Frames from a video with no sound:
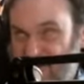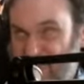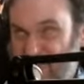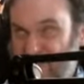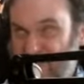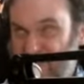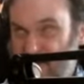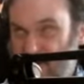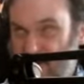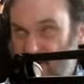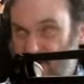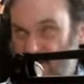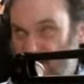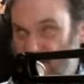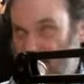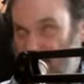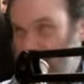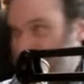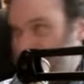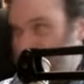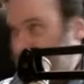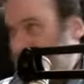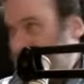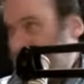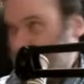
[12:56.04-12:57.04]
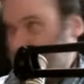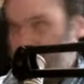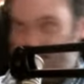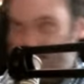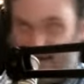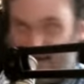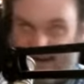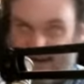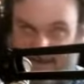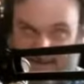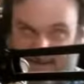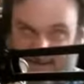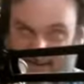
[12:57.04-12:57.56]
for. I mean, I'm
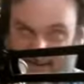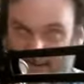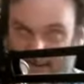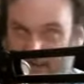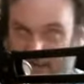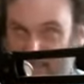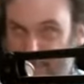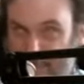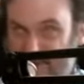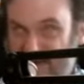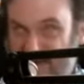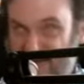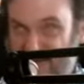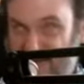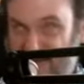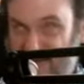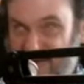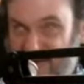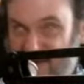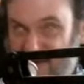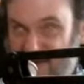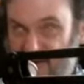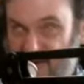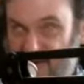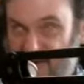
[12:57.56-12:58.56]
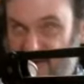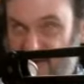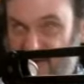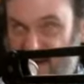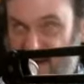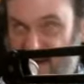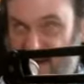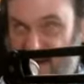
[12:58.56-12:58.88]
constantly busy doing.